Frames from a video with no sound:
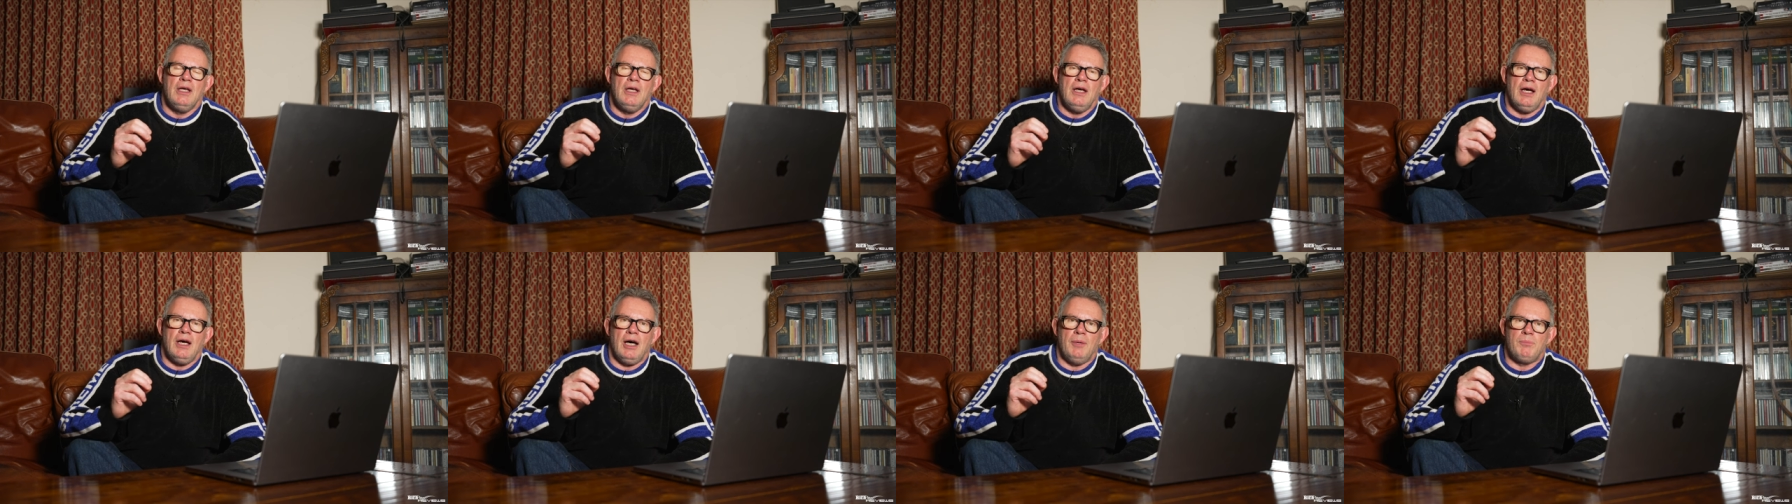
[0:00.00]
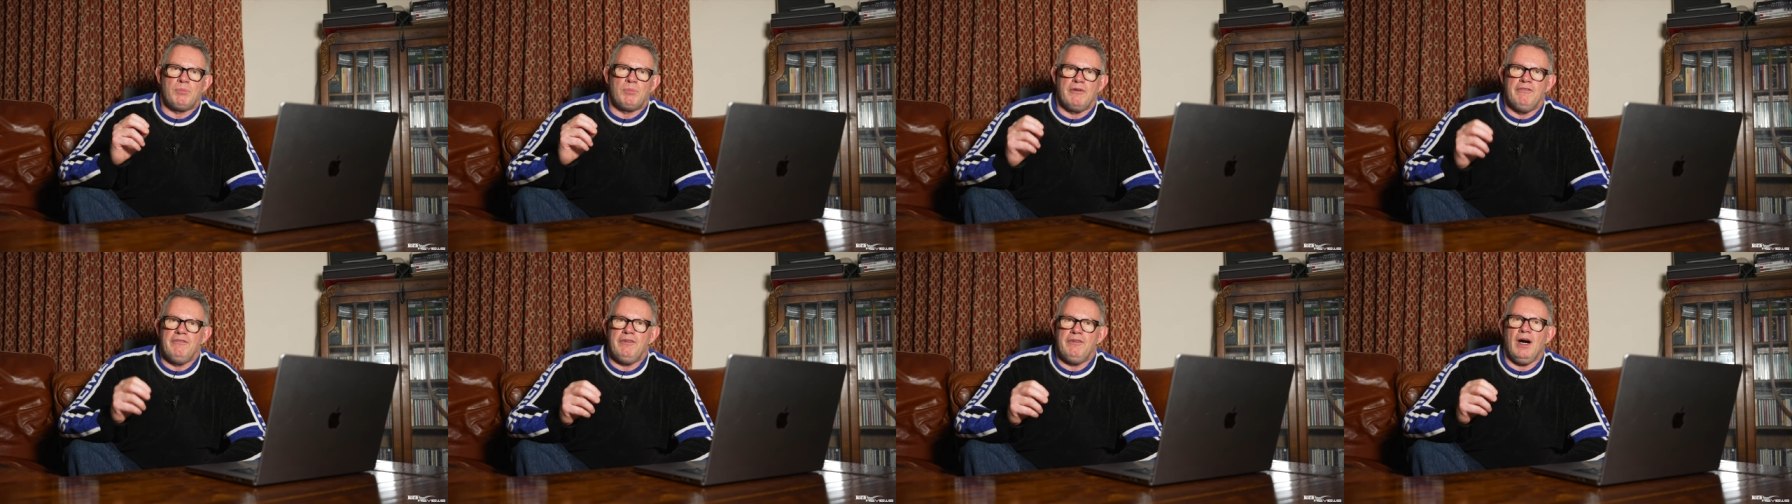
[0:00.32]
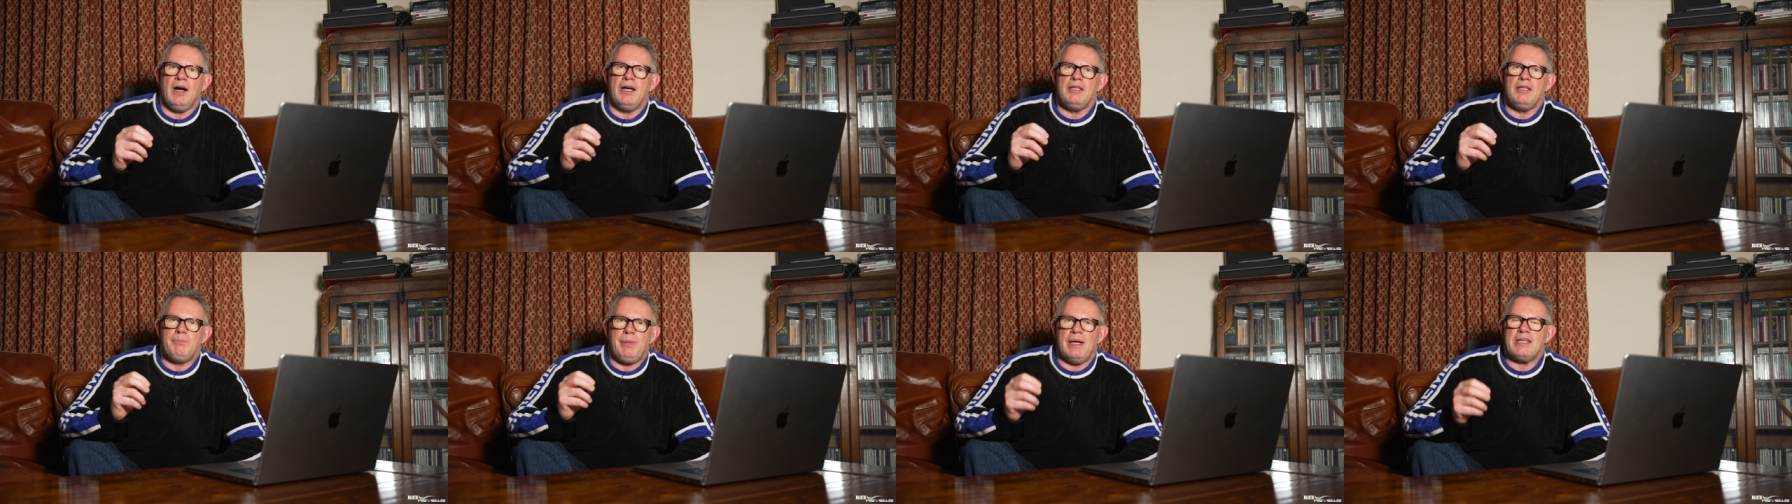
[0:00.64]
um,
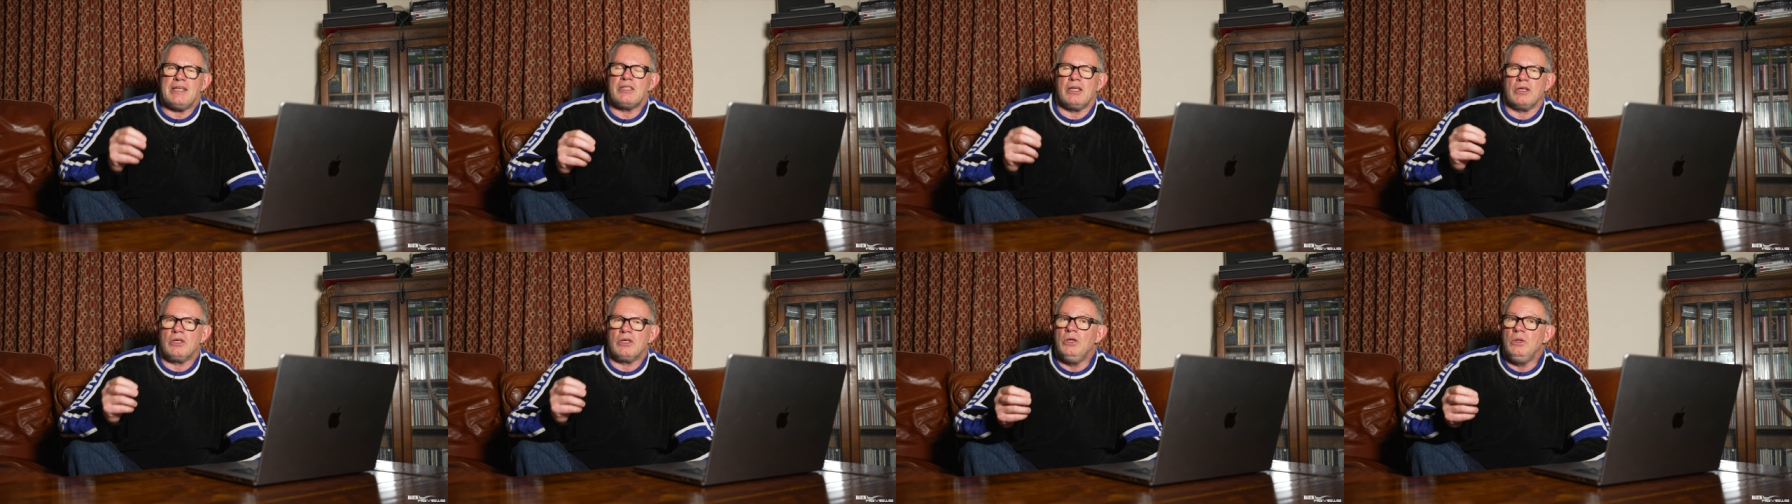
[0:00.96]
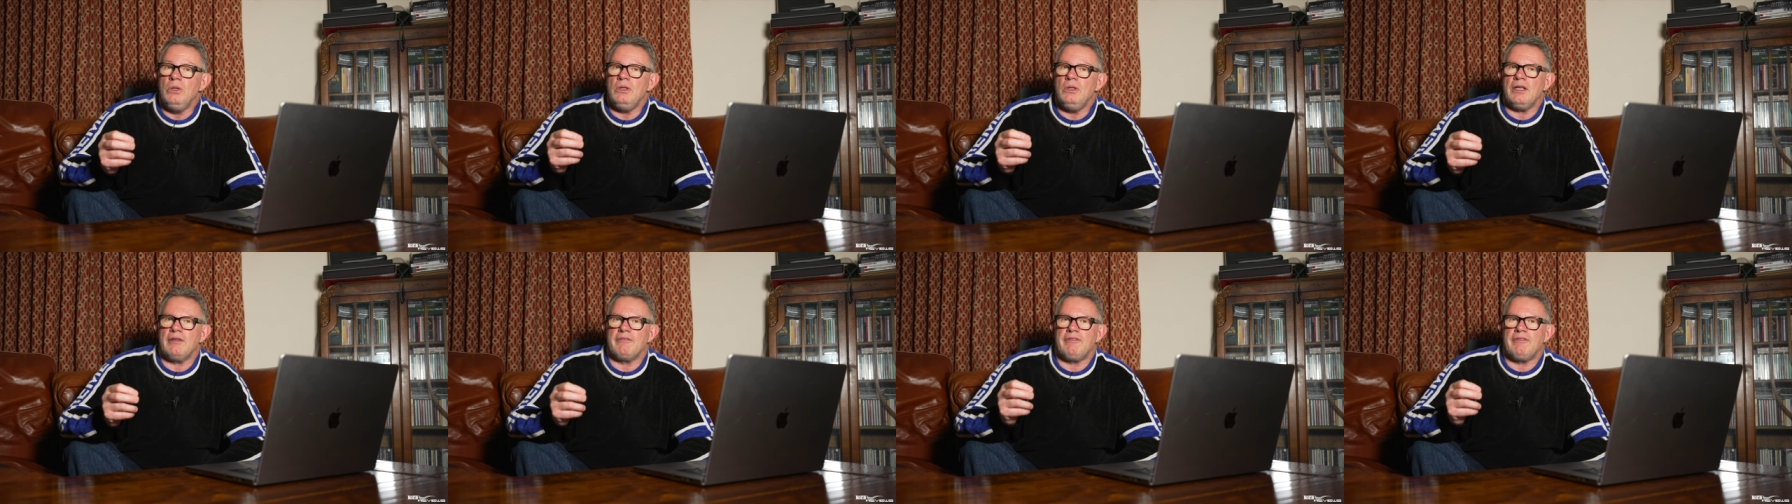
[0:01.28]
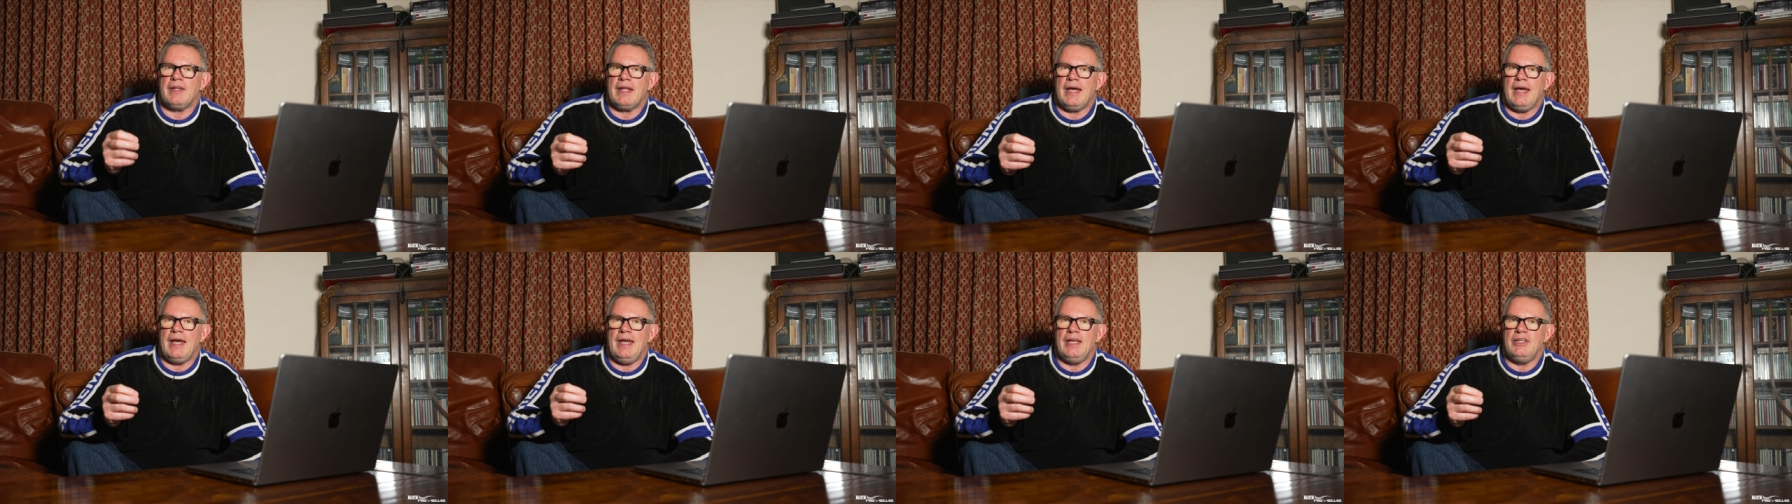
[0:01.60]
provide better cooling
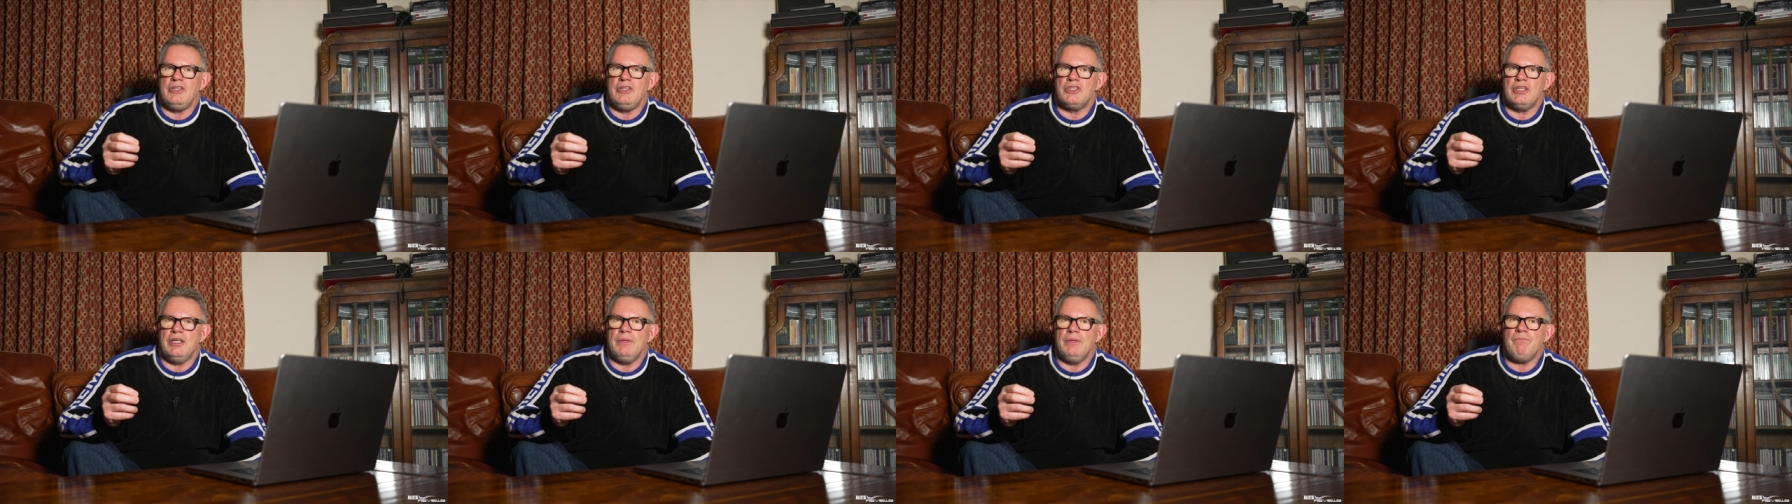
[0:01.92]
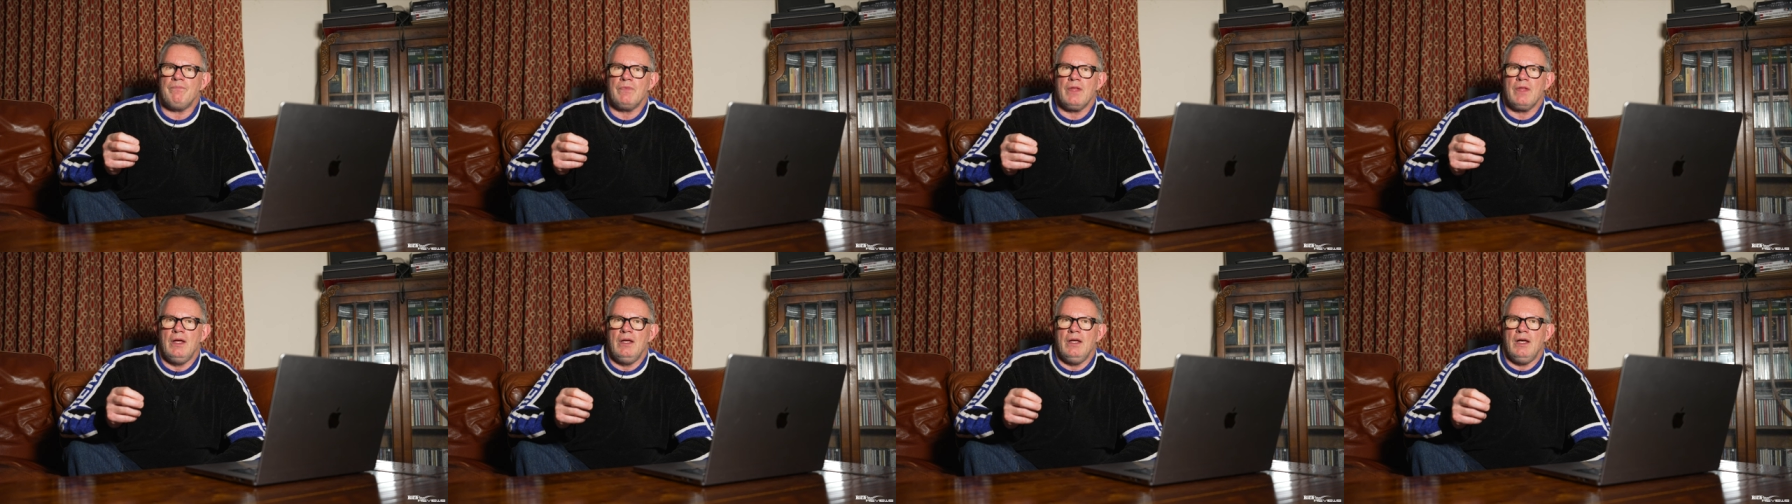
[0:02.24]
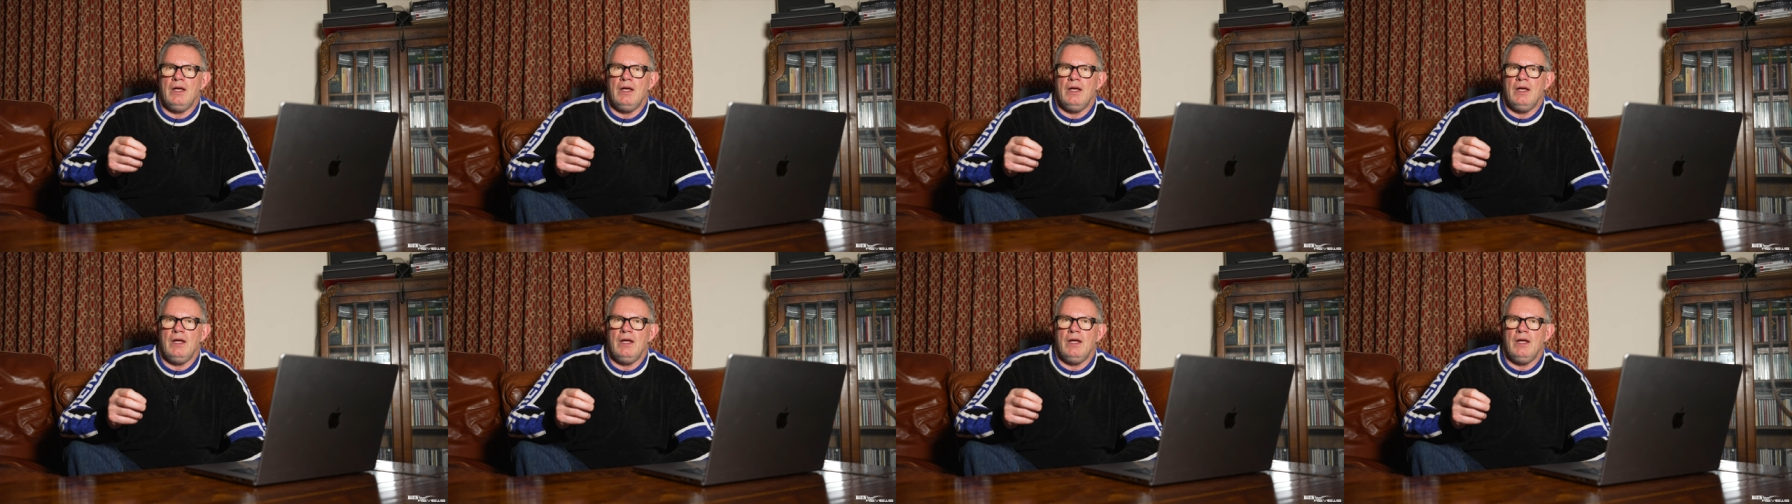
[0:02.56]
for that engine,